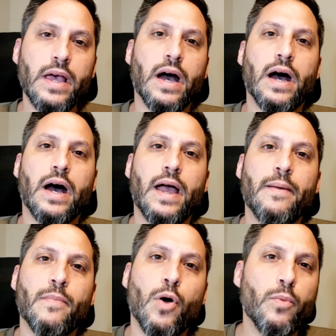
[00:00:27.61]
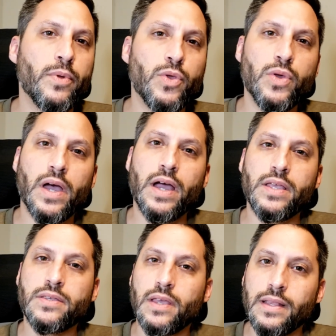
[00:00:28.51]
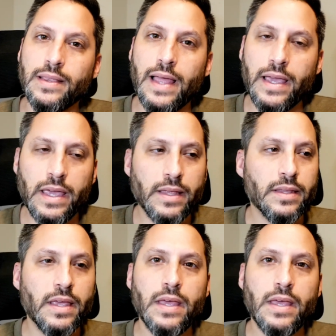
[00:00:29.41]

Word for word: Uh, I'm hoping you guys like it.